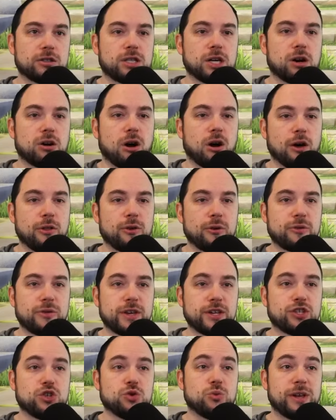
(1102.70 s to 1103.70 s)
there are other
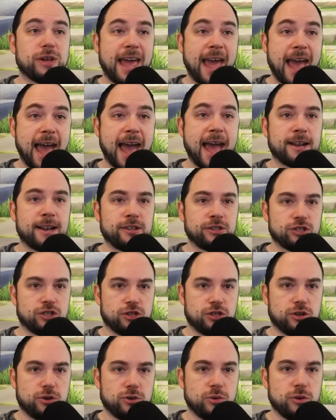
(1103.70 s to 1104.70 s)
things you can
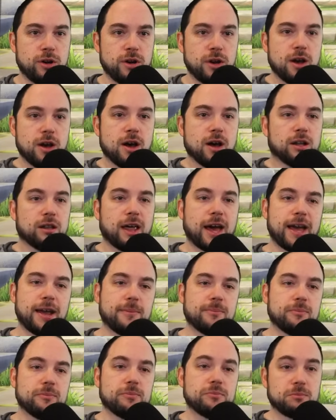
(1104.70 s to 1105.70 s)
do.
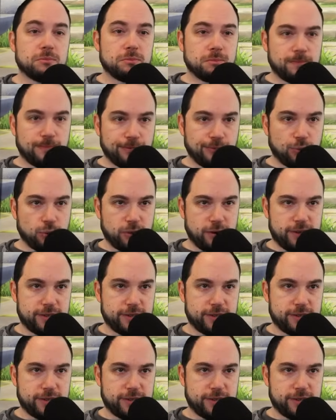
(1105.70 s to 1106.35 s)
Like, for